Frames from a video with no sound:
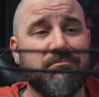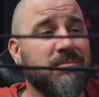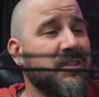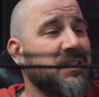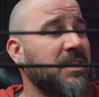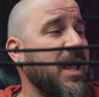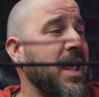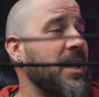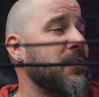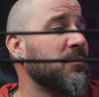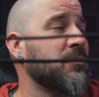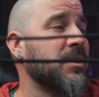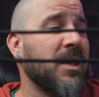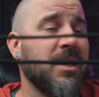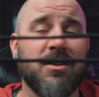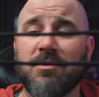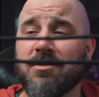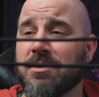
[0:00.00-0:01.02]
standard
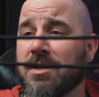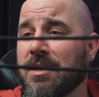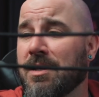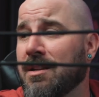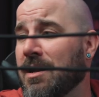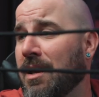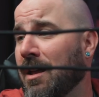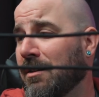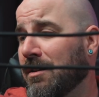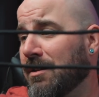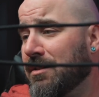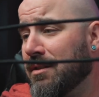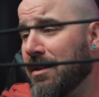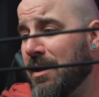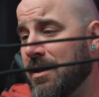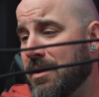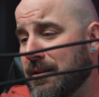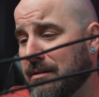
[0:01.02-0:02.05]
Kennerton
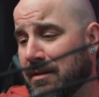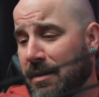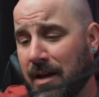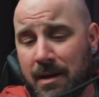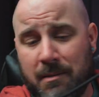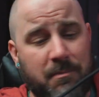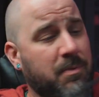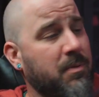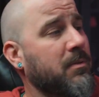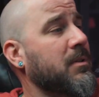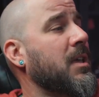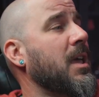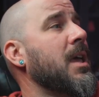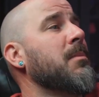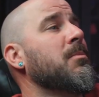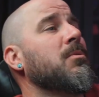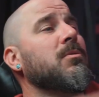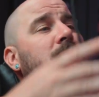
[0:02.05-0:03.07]
LSA type
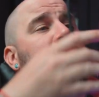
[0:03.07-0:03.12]
cable.